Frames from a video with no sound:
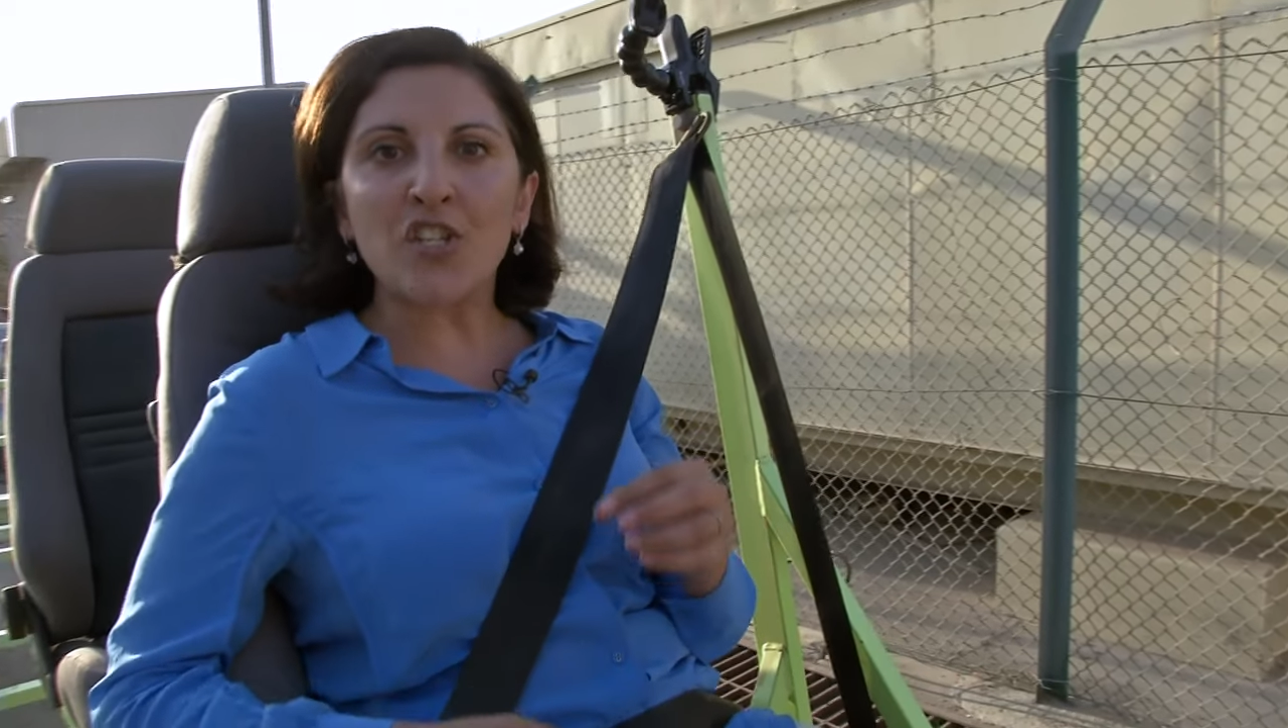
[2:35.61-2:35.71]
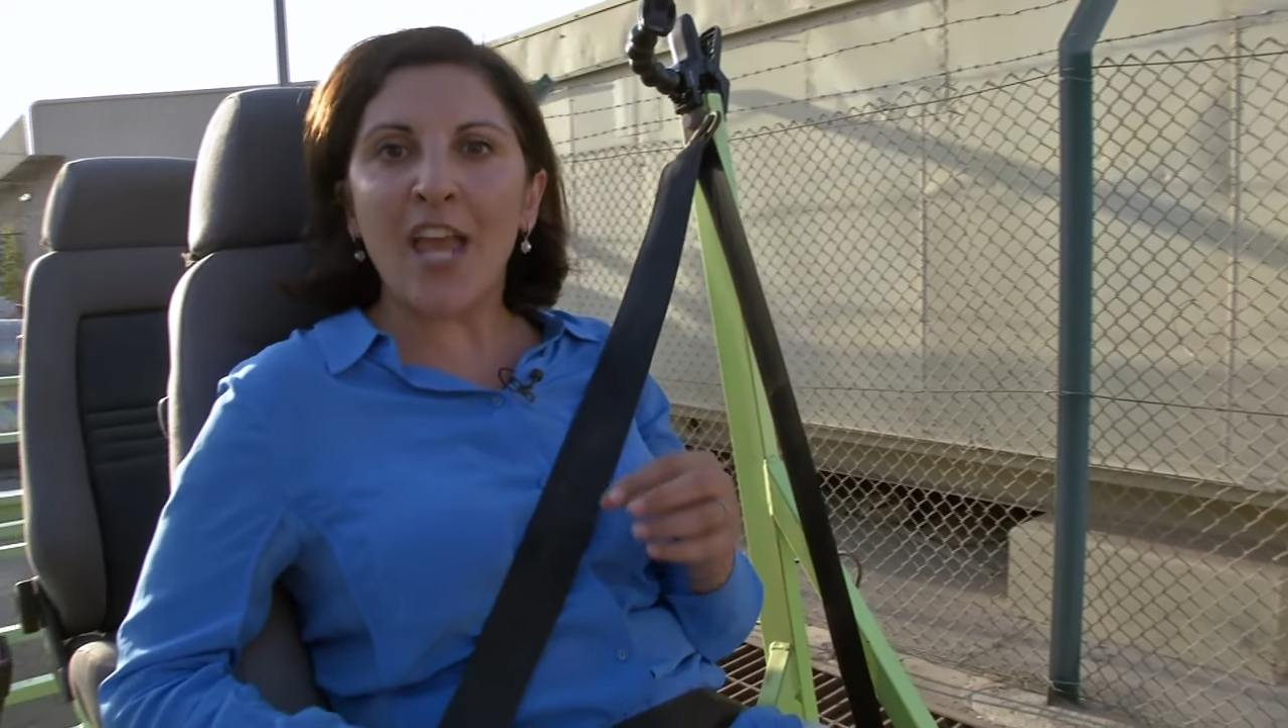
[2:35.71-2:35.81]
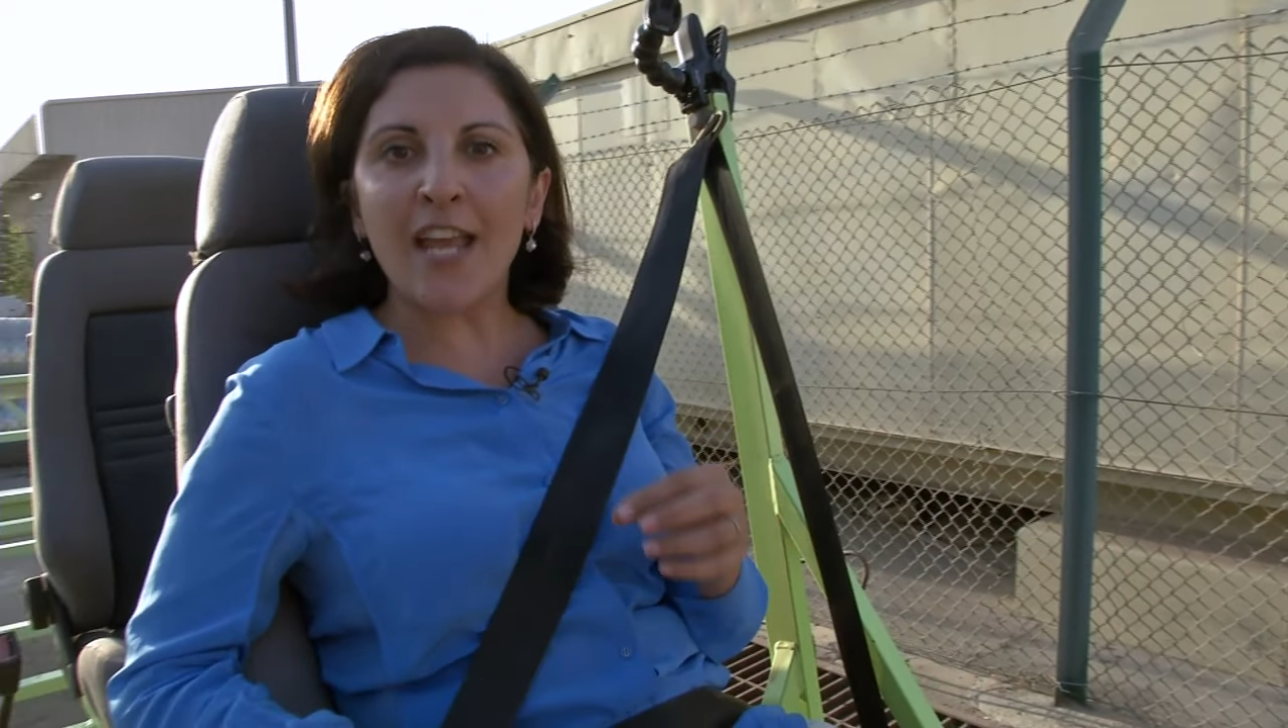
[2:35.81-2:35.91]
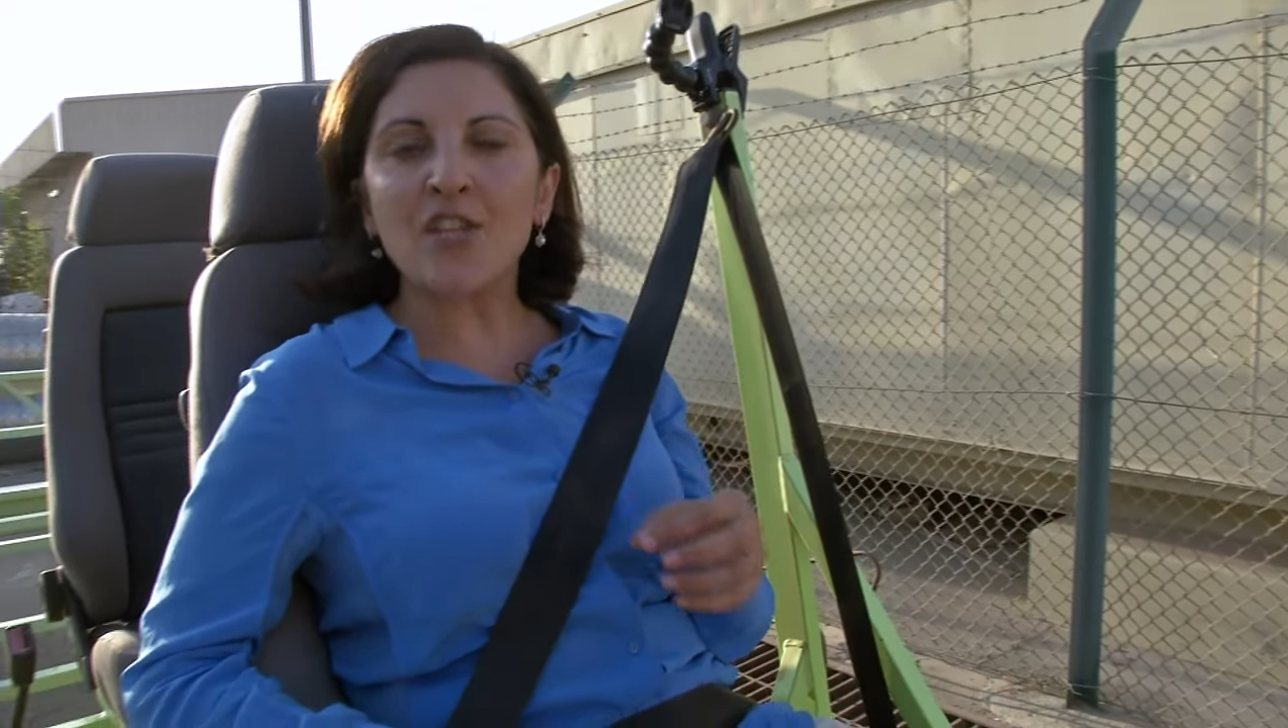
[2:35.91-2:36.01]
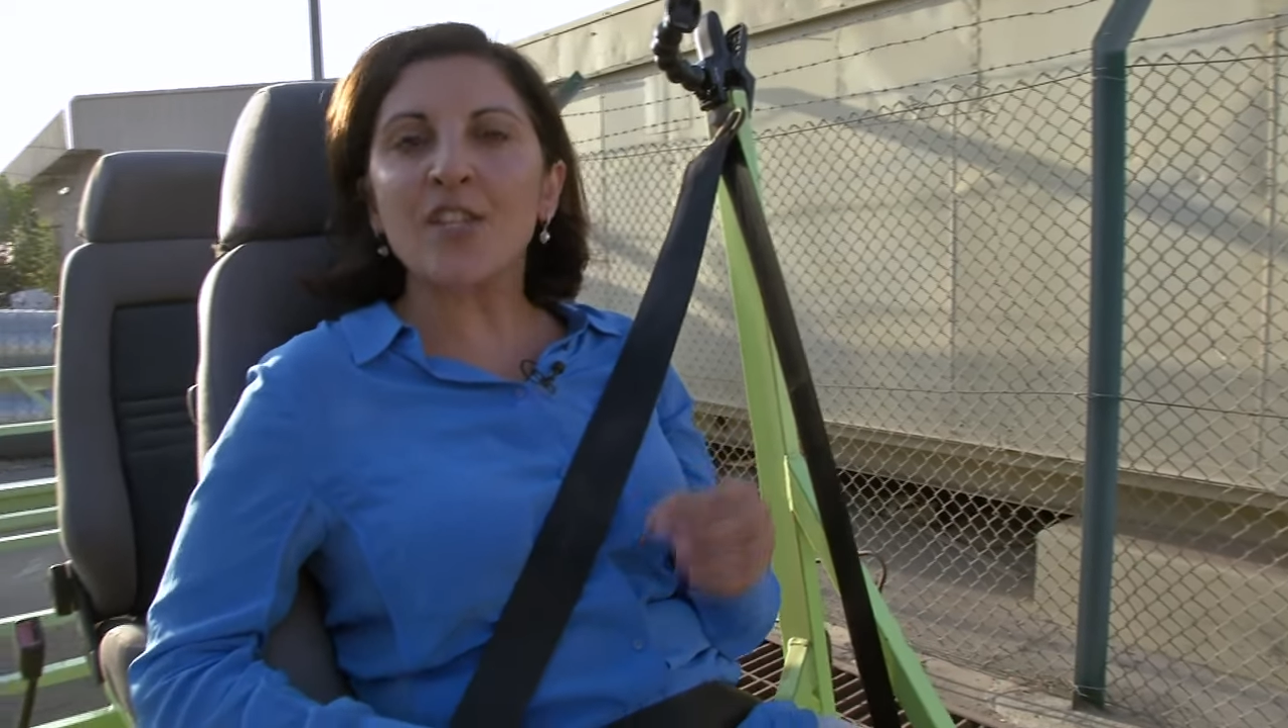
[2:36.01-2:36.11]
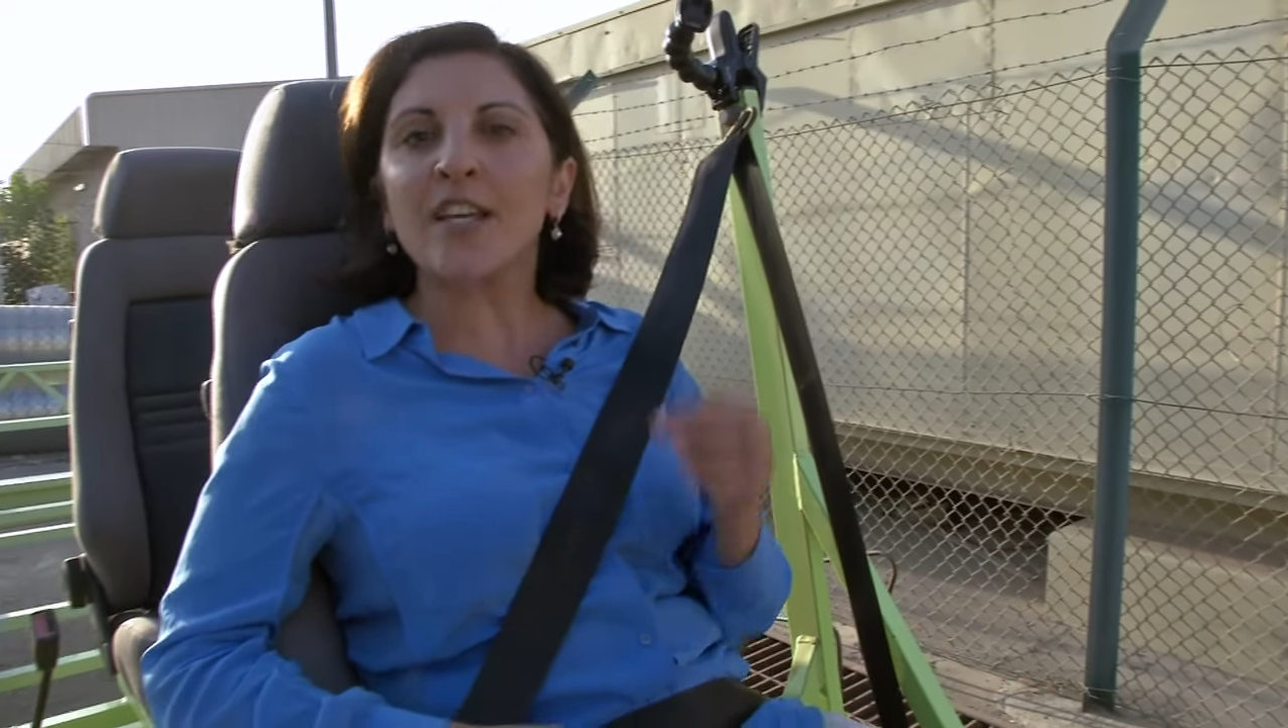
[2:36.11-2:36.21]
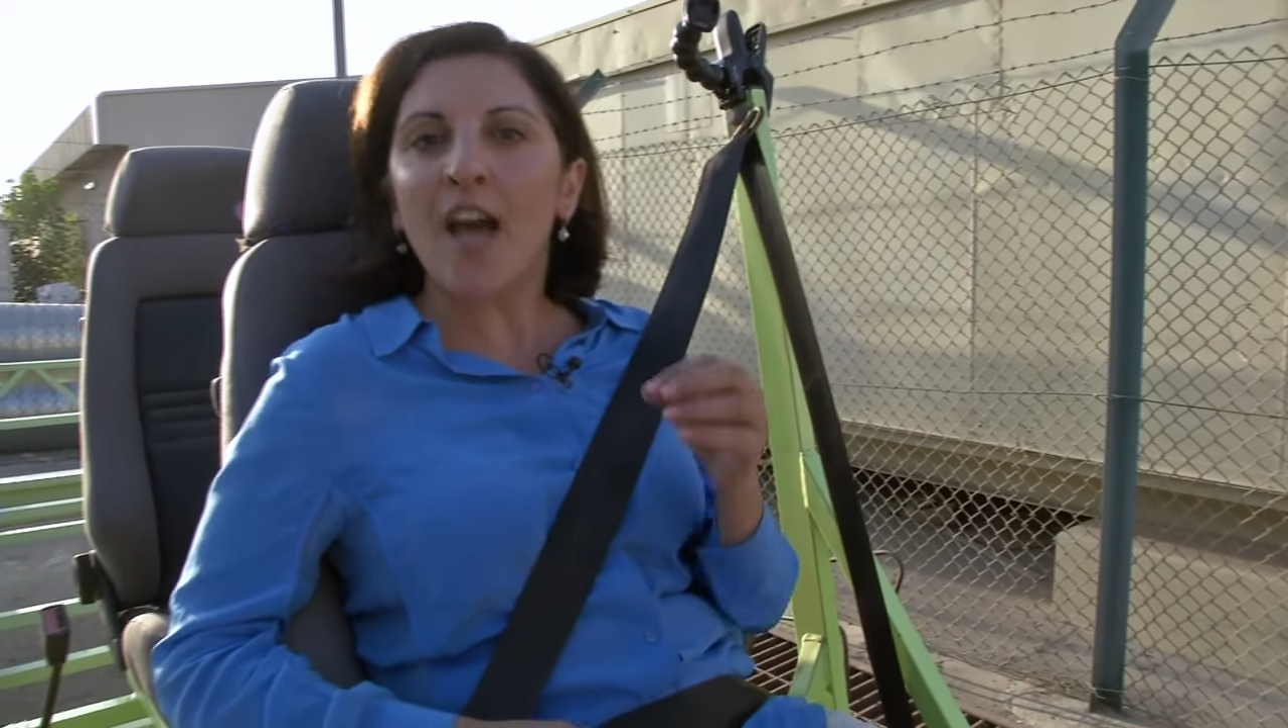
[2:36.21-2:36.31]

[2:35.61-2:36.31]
change the